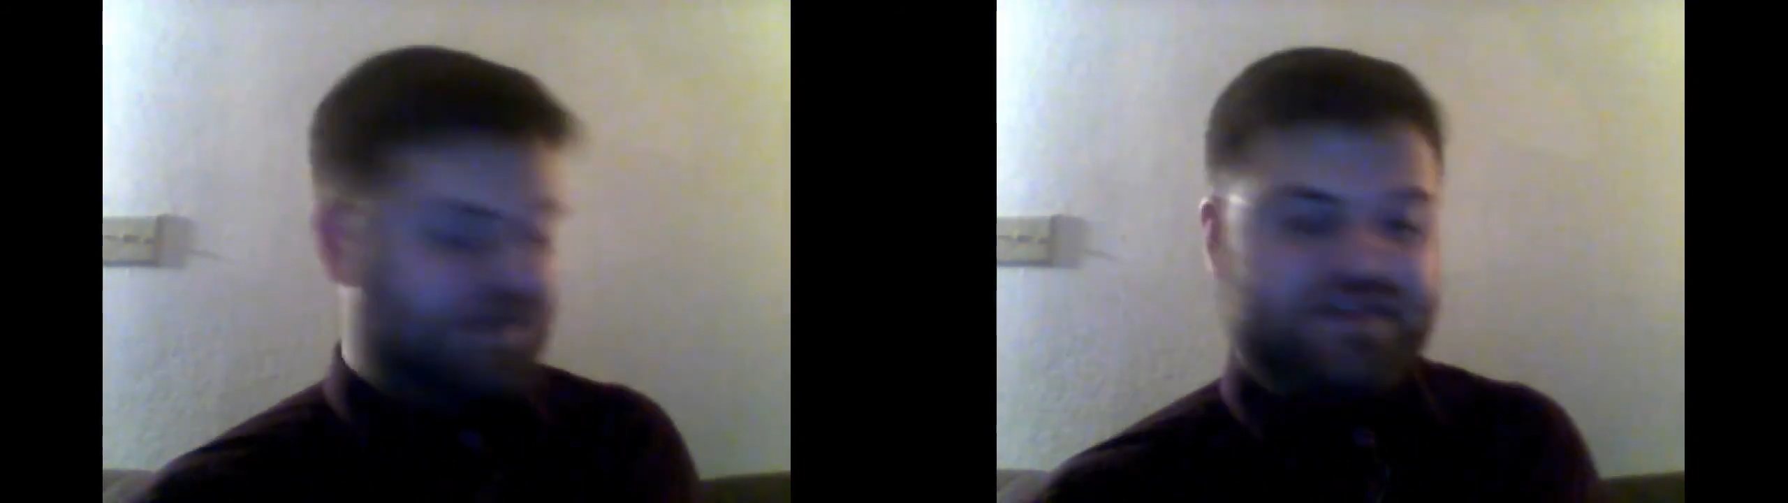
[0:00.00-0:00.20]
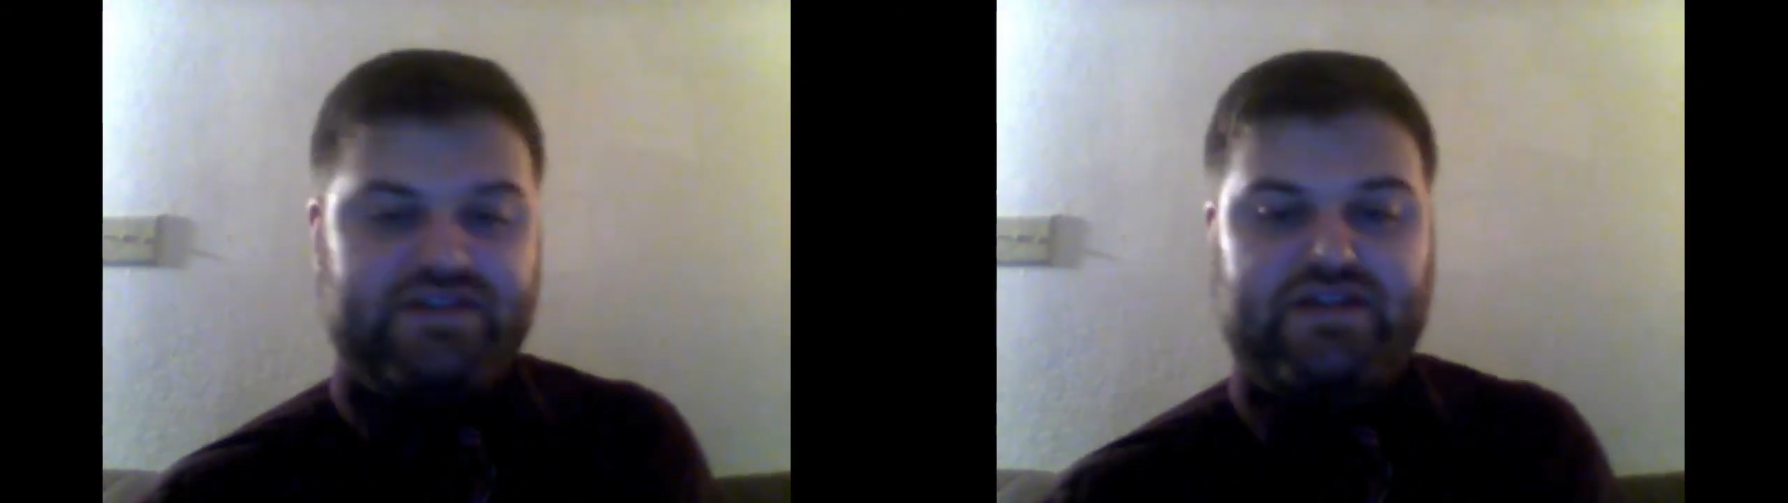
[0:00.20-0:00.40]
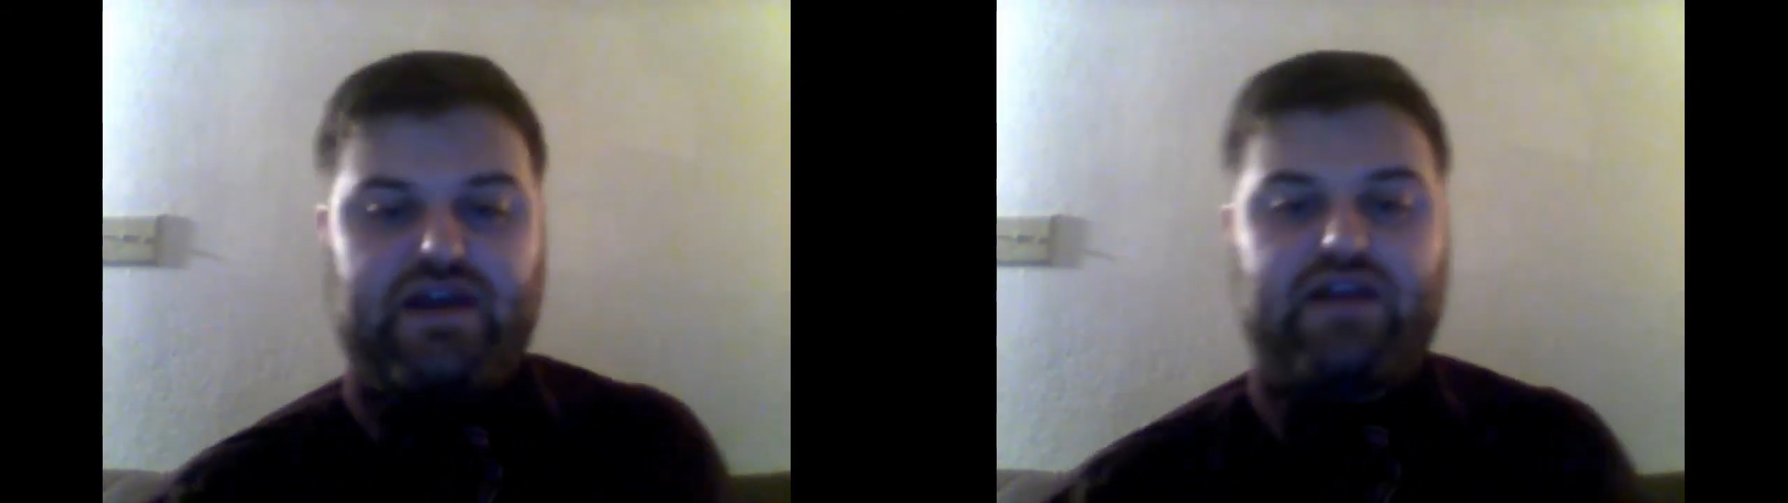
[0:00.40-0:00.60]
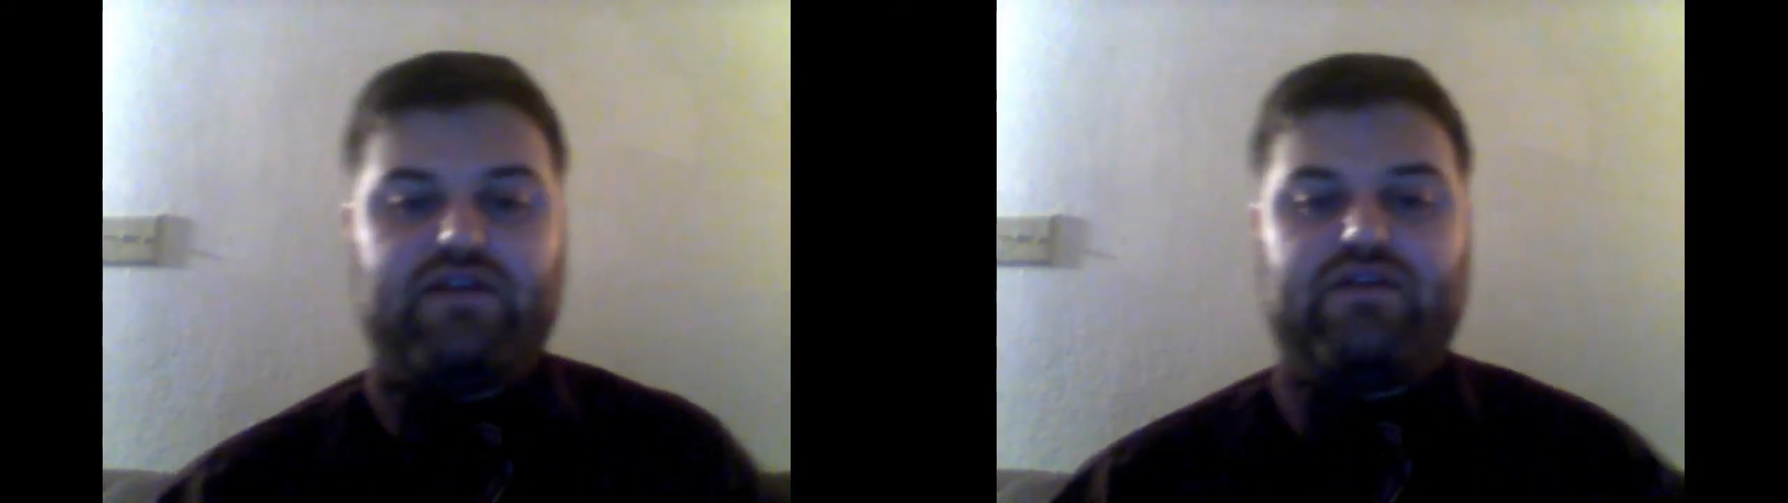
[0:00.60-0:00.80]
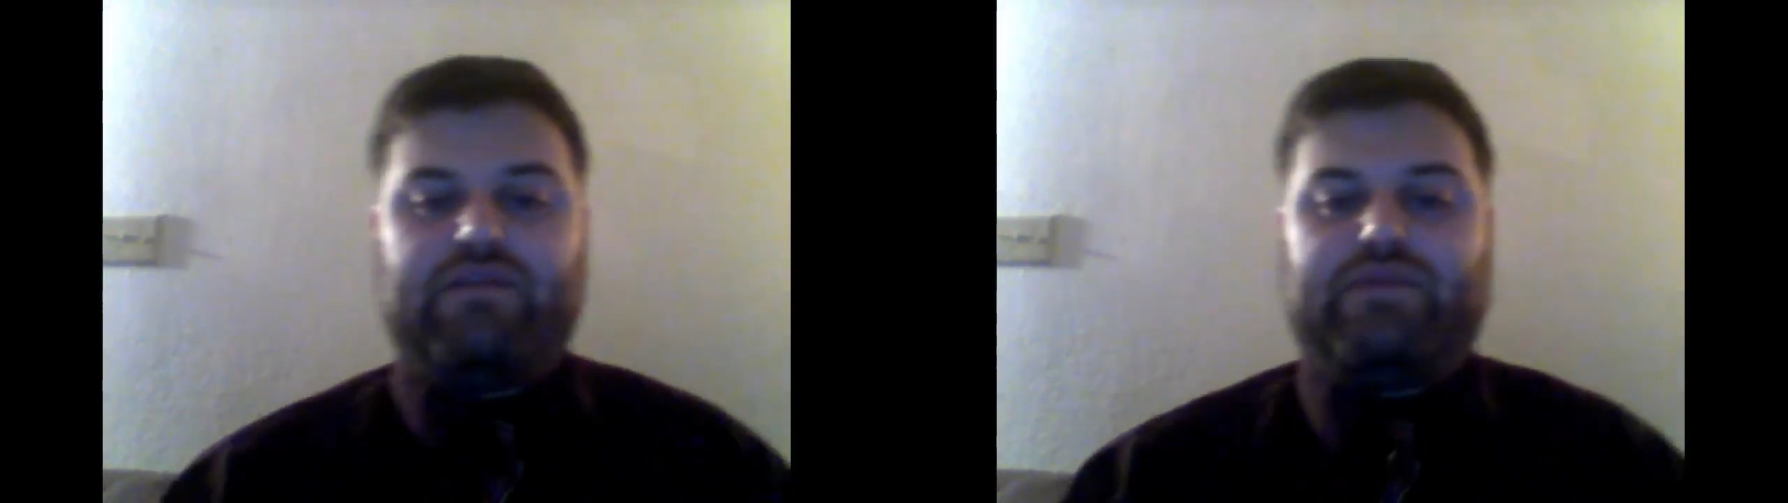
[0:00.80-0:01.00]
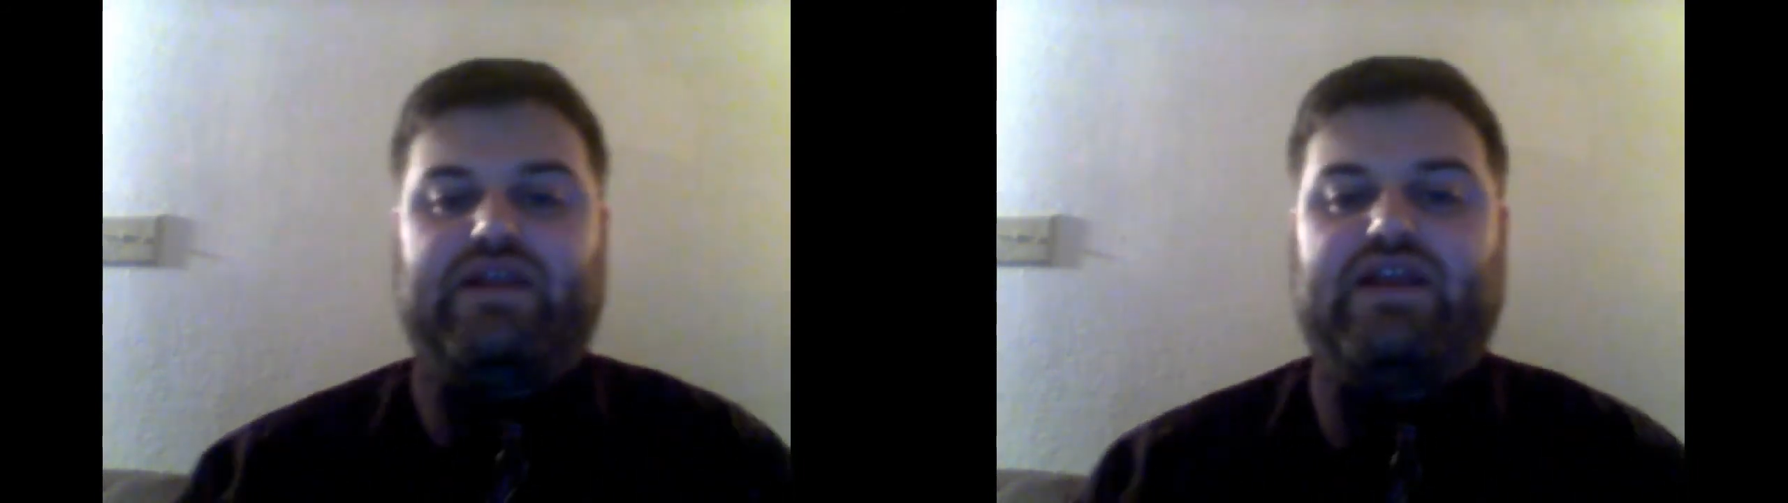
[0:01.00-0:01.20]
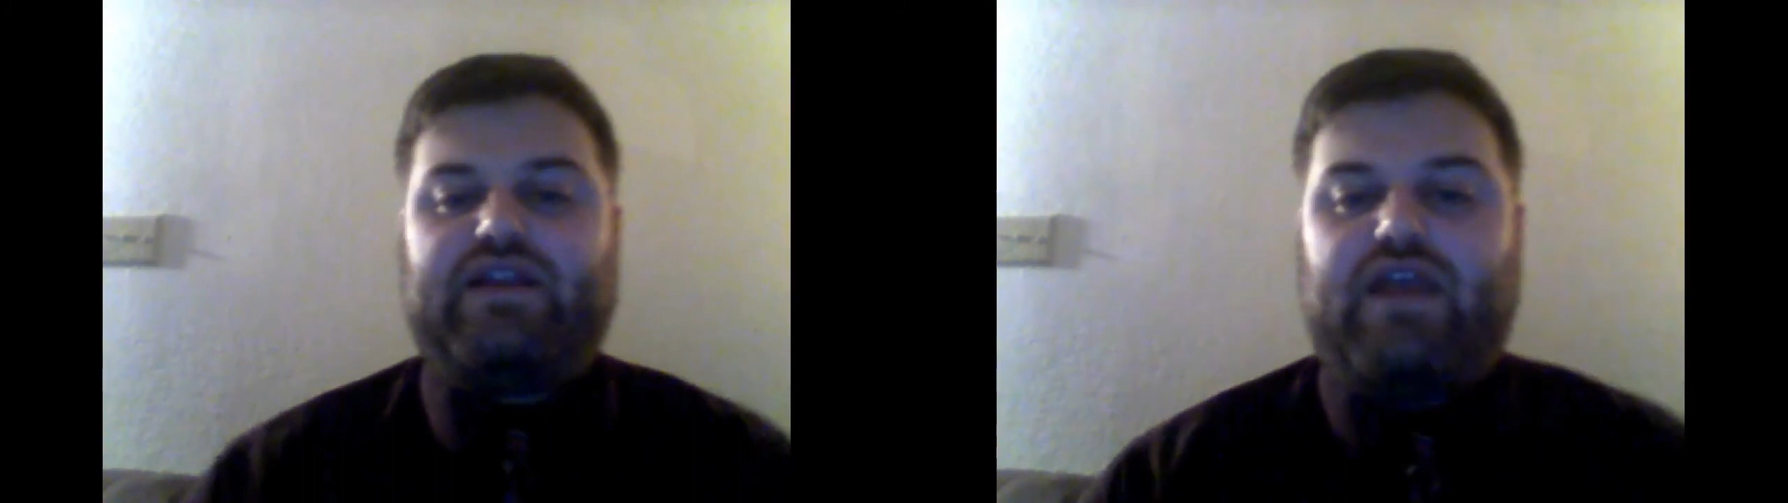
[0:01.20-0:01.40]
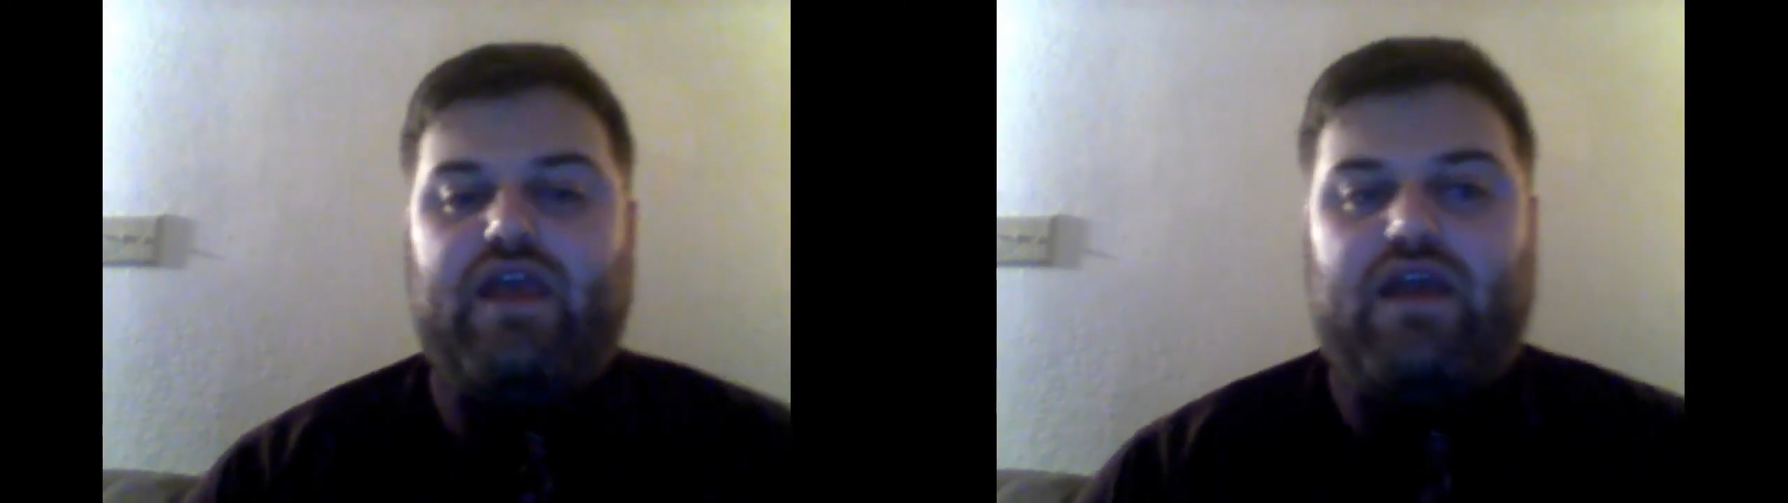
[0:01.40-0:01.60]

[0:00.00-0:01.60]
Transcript: business continuity plan,